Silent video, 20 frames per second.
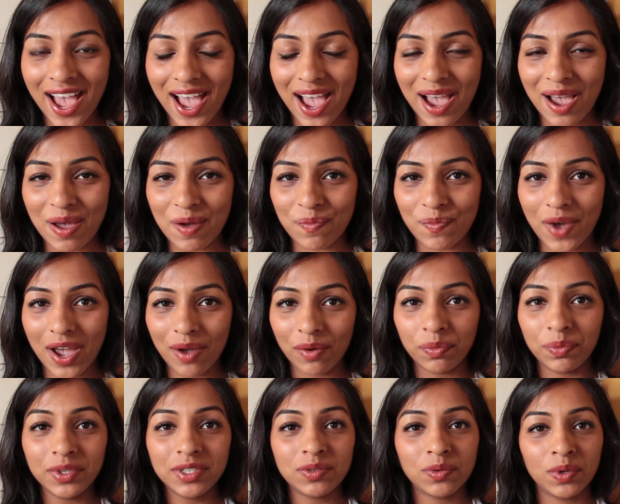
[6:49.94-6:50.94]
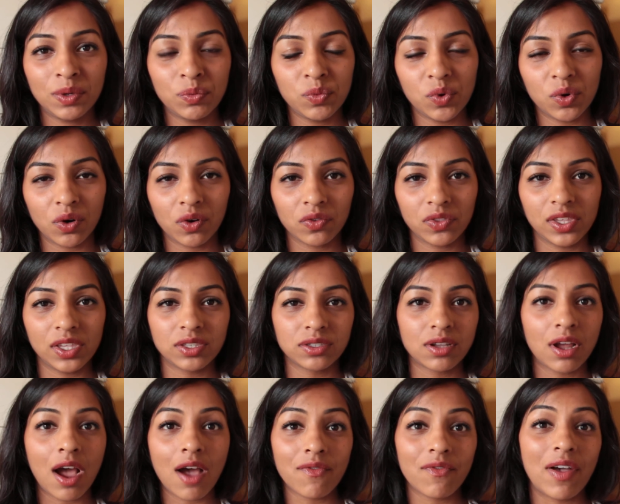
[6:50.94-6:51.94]
I'll be doing more of these
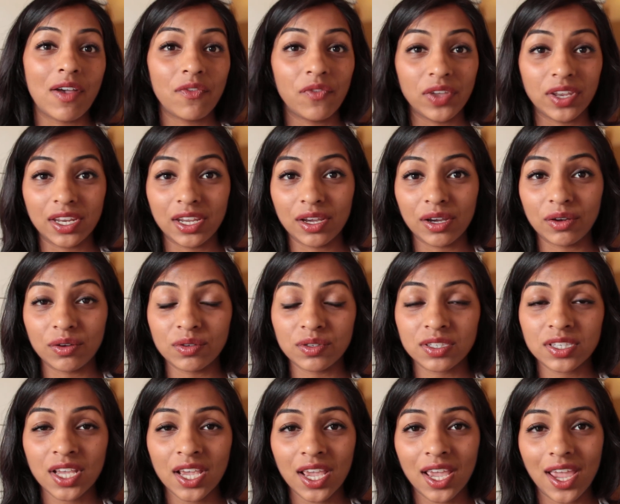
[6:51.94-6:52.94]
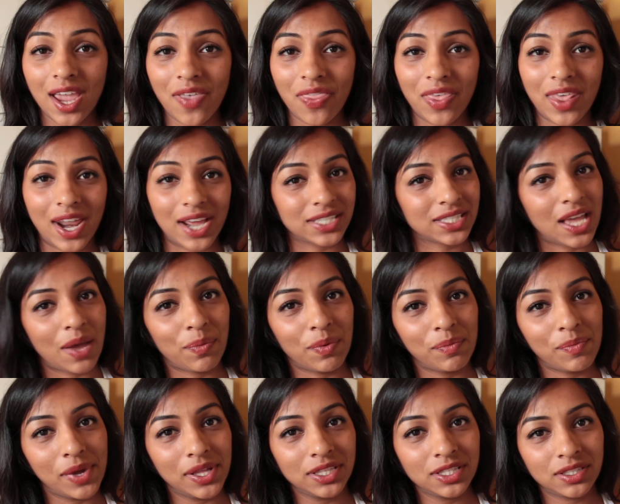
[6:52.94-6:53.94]
top 5 videos in the next couple
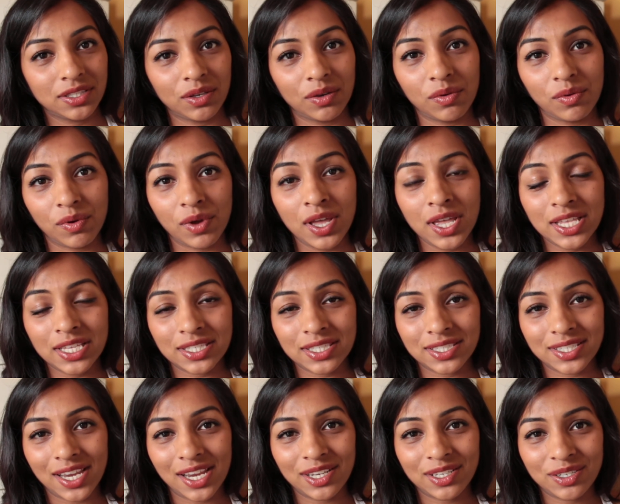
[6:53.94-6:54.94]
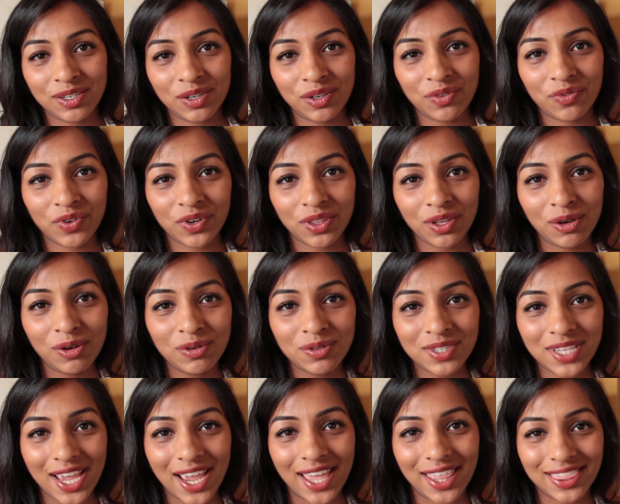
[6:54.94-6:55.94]
months, so stay tuned for
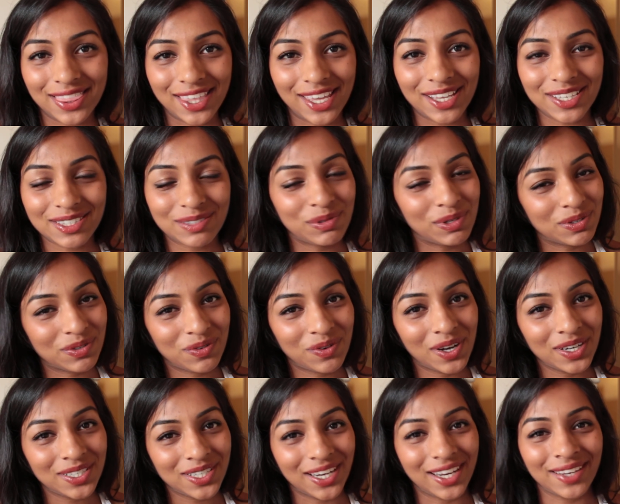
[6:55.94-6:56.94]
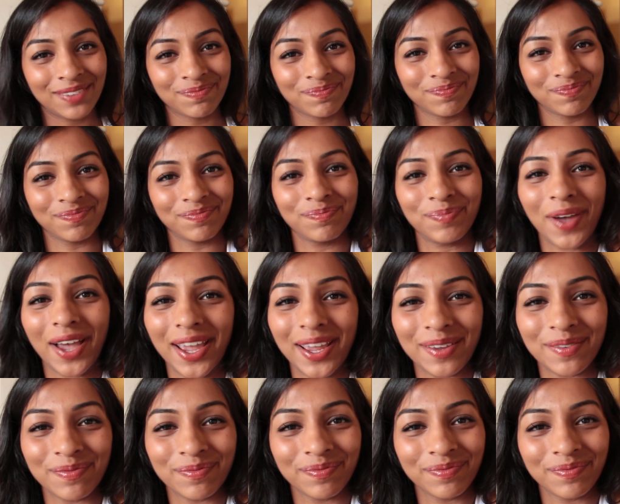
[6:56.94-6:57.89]
those, and thanks so much for watching. Bye!